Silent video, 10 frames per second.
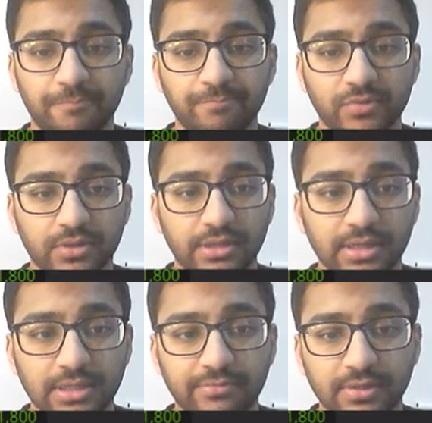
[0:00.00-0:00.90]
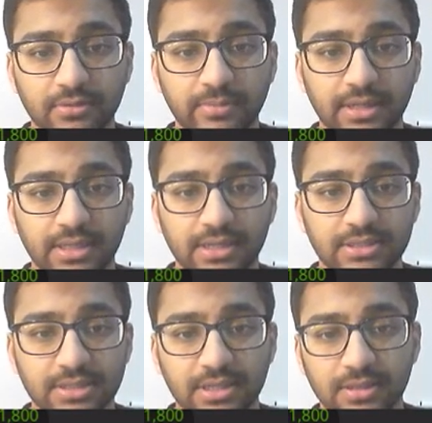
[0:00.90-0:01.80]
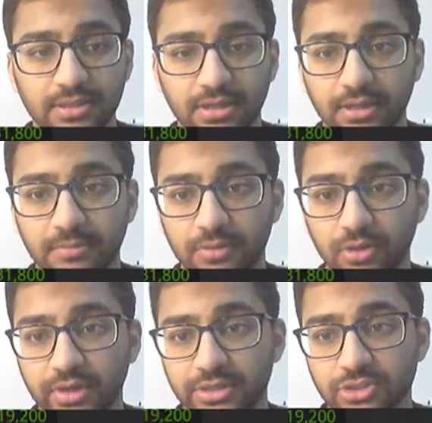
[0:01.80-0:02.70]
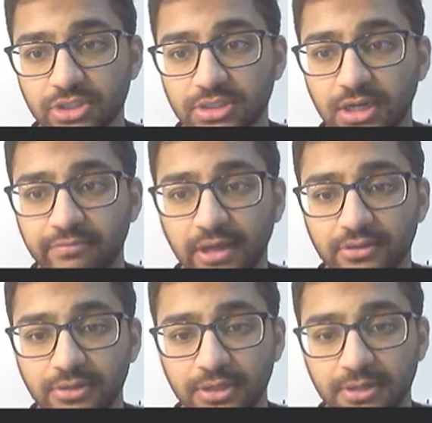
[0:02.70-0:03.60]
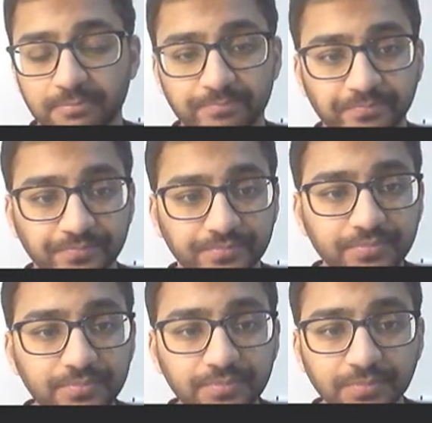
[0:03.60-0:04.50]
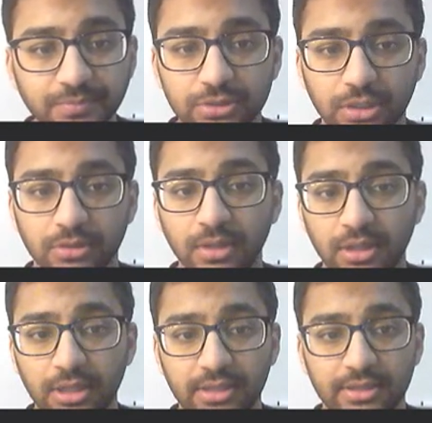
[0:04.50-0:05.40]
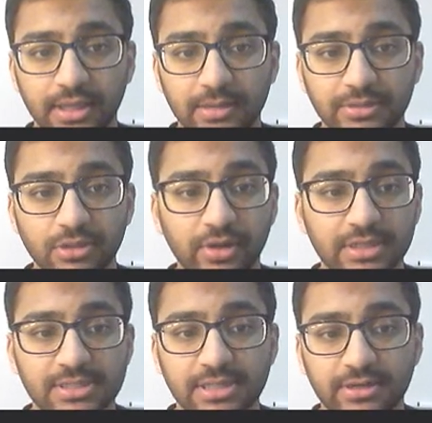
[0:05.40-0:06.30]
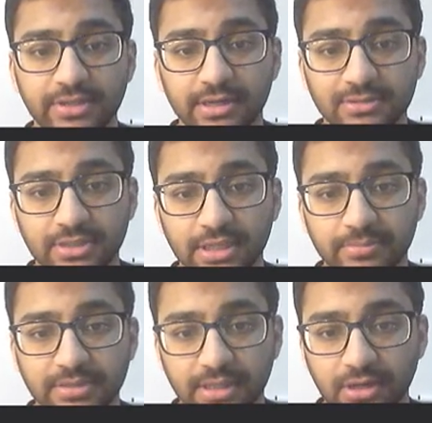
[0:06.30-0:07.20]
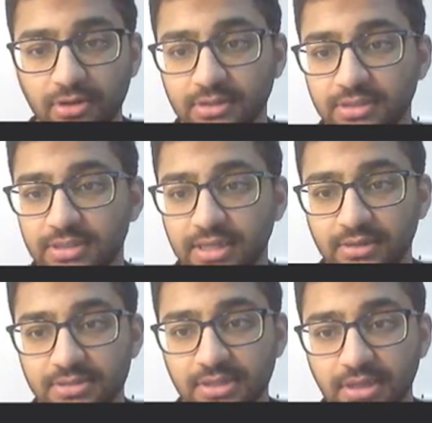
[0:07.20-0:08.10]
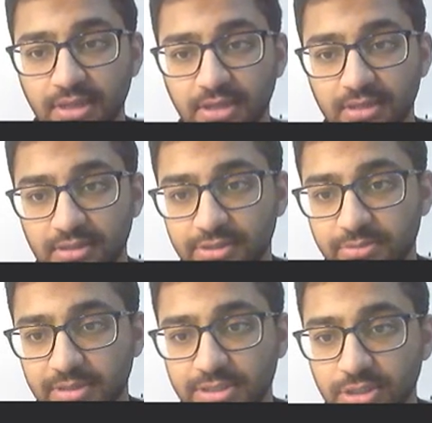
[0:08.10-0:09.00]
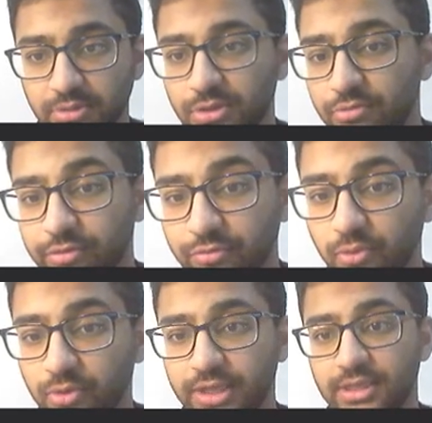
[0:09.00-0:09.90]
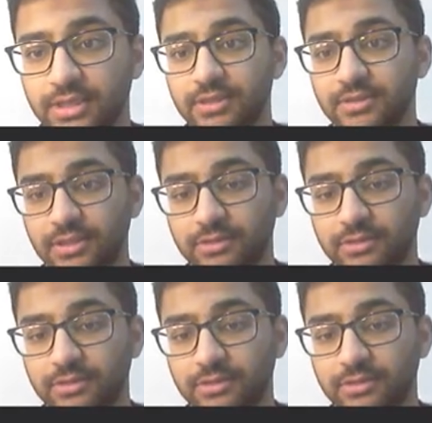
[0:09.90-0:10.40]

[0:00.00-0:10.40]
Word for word: So I, I definitely don't mind getting to um, Jokic. There's a ton of value here. So you can get up to Jokic at center. I can also get up to like Karl Anthony Towns leaves me still with over 40 like